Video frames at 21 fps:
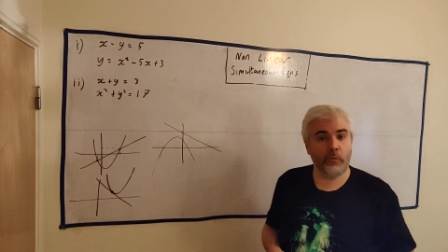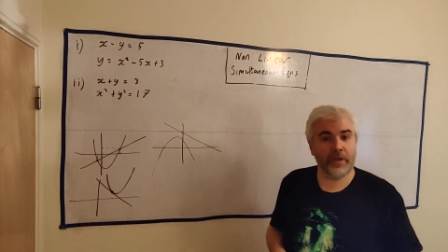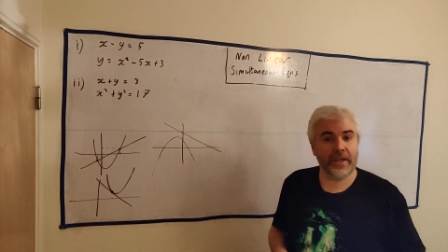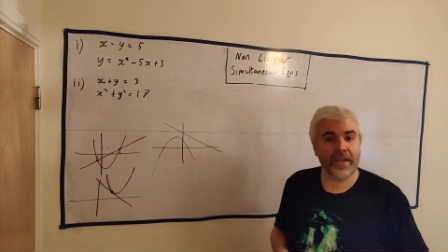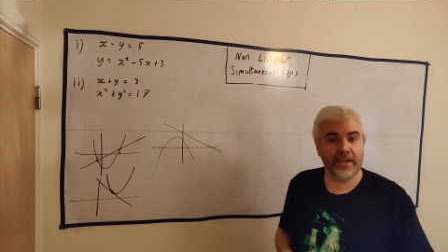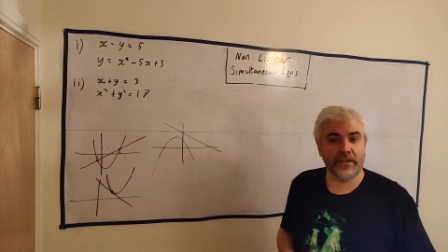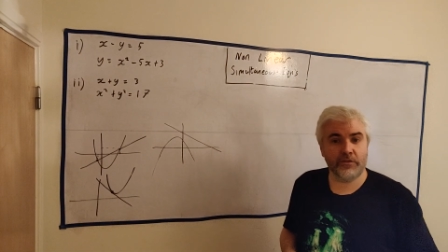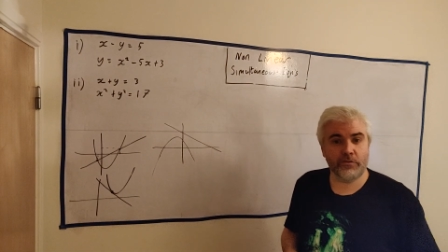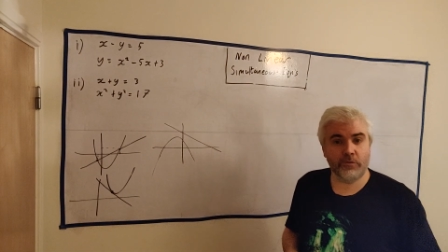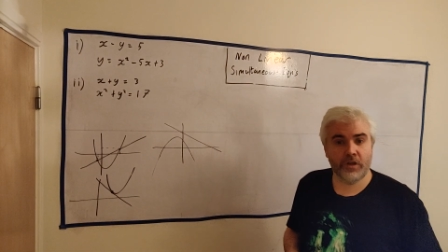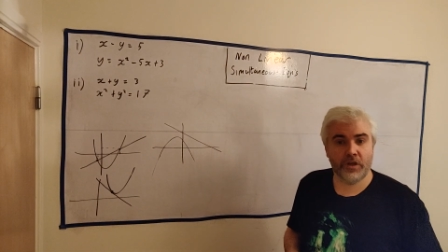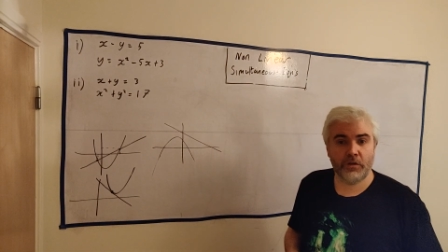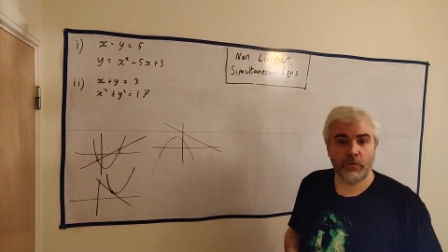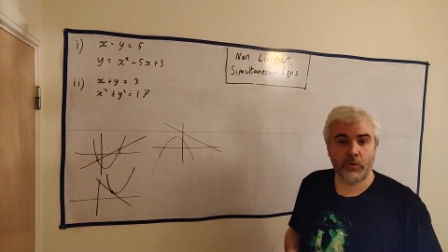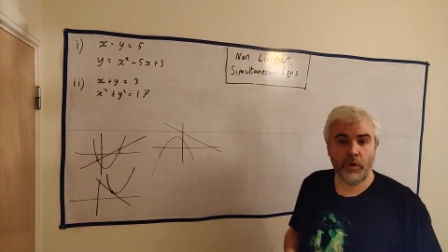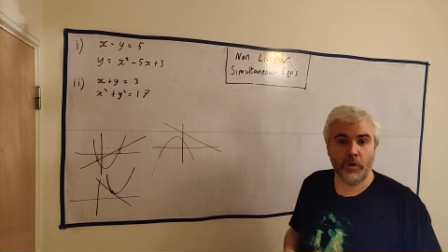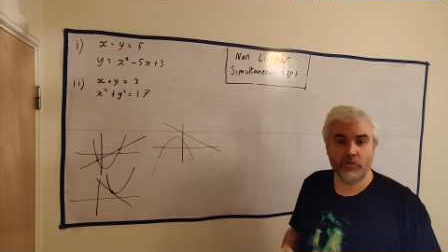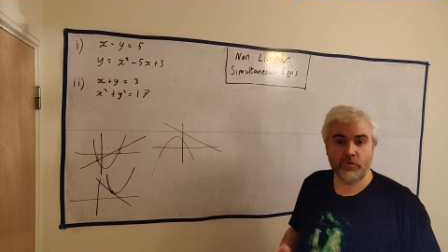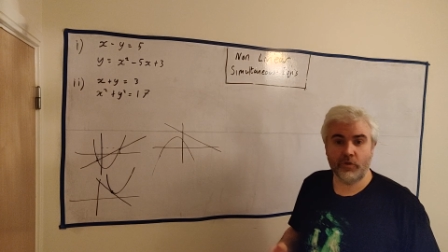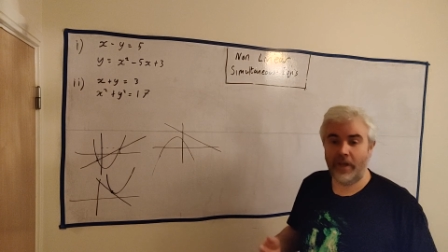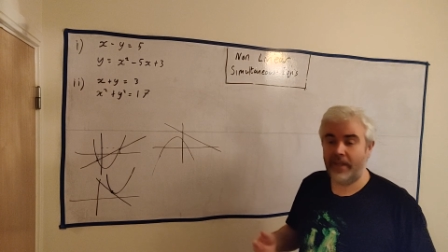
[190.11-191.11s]
we get to a
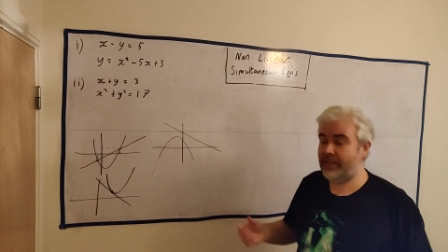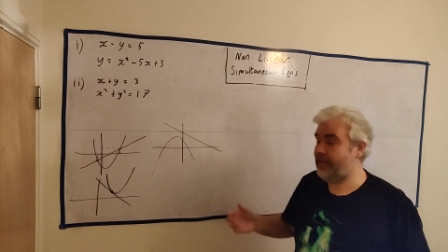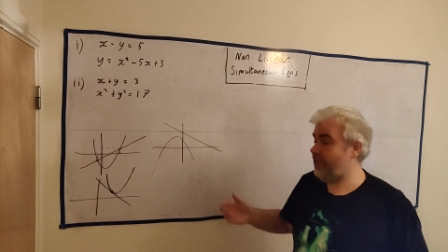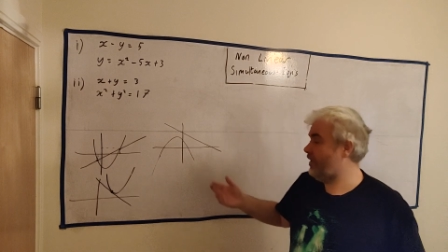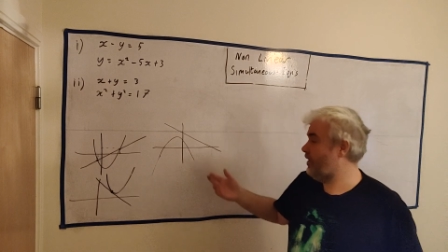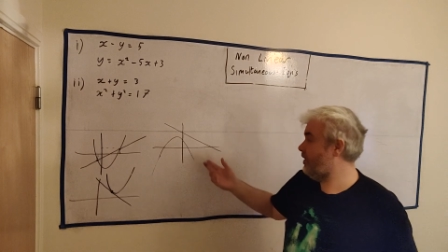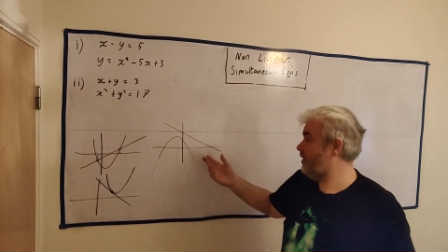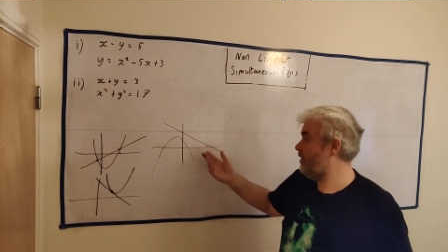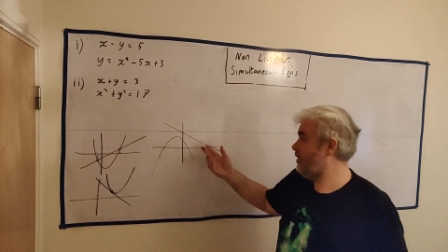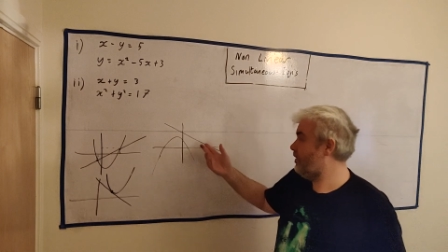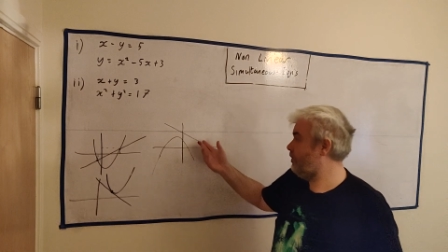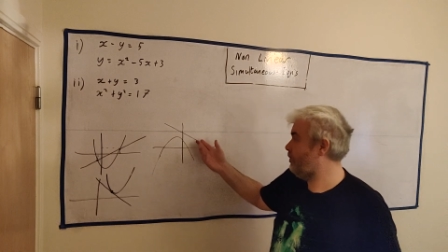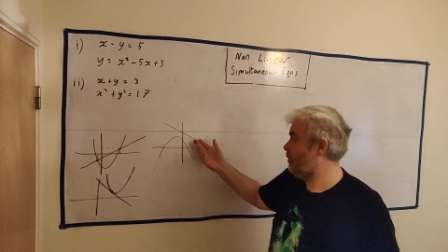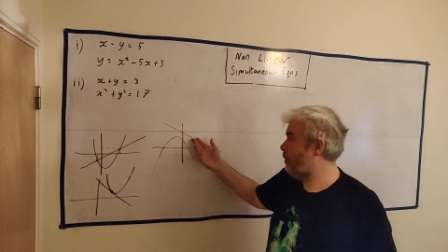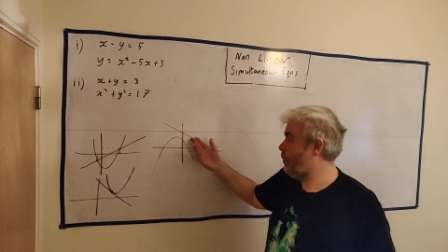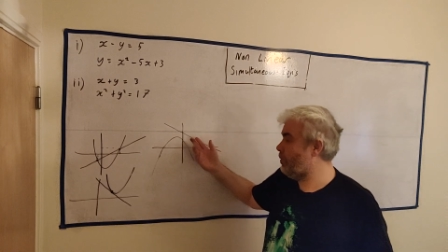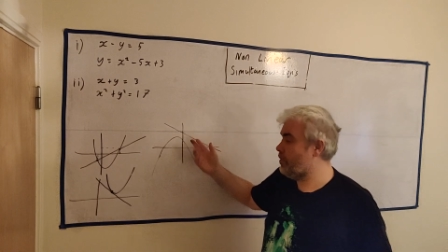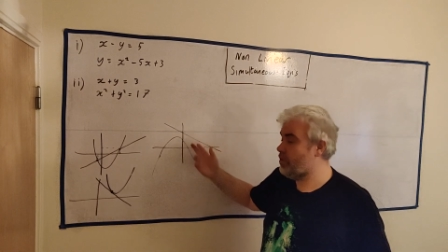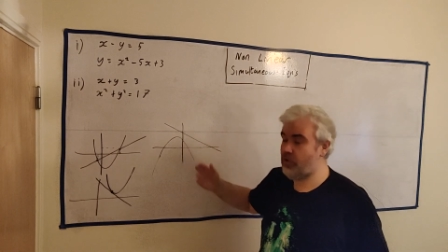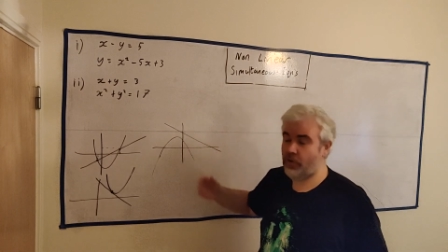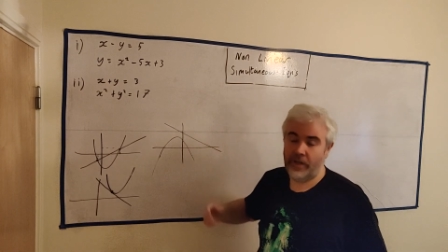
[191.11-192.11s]
quadratic,
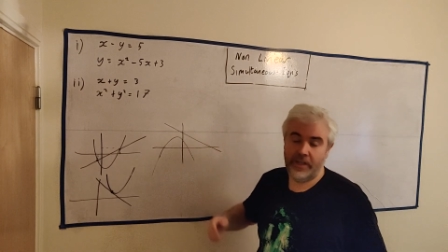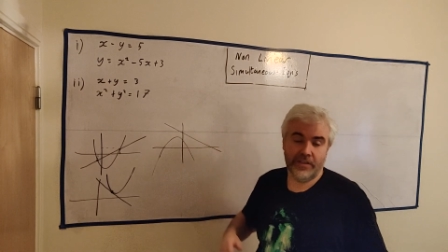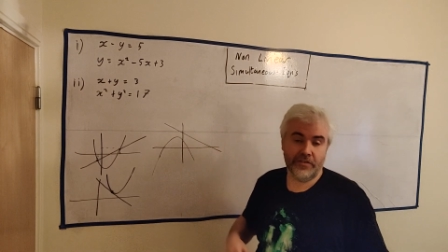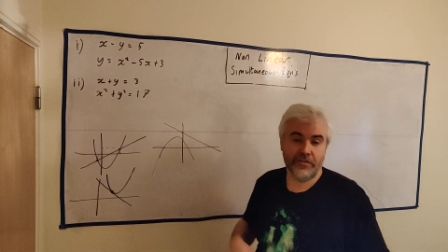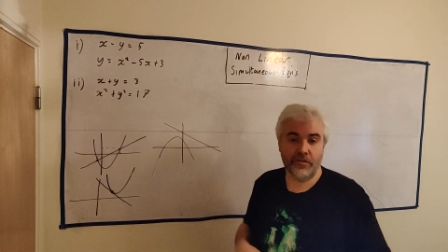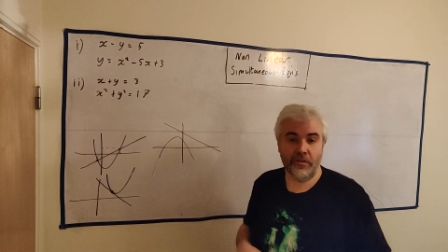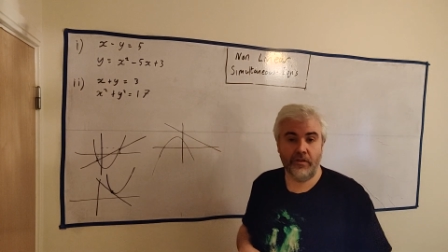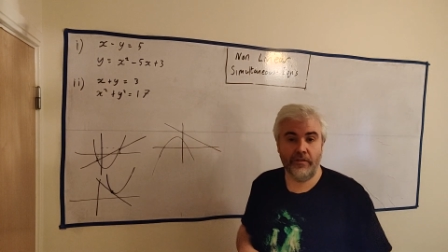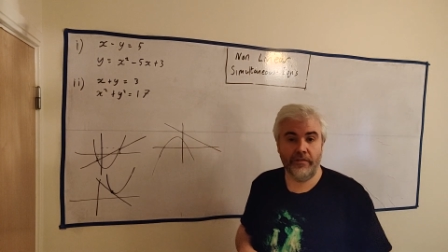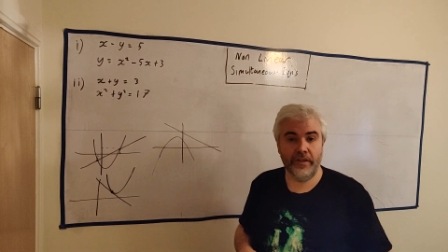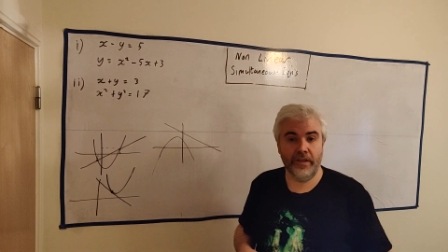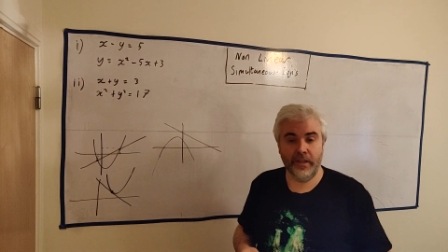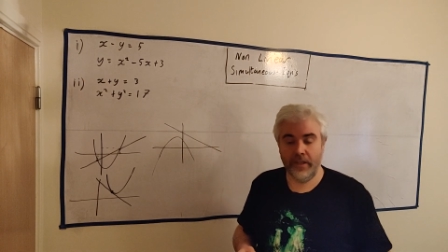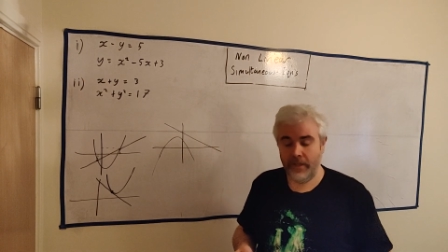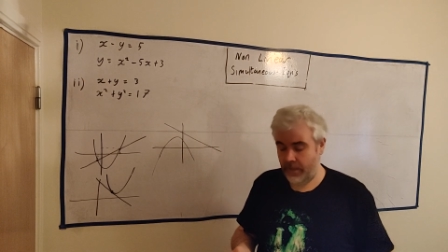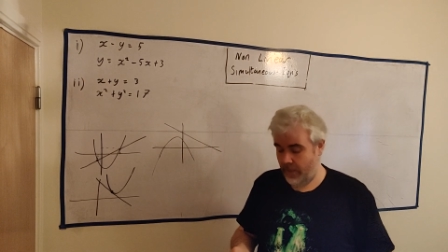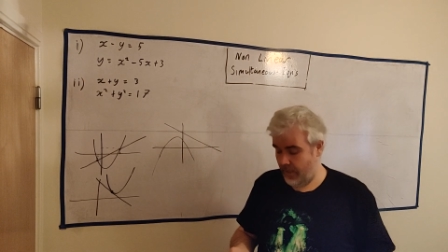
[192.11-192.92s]
when we're trying to solve it,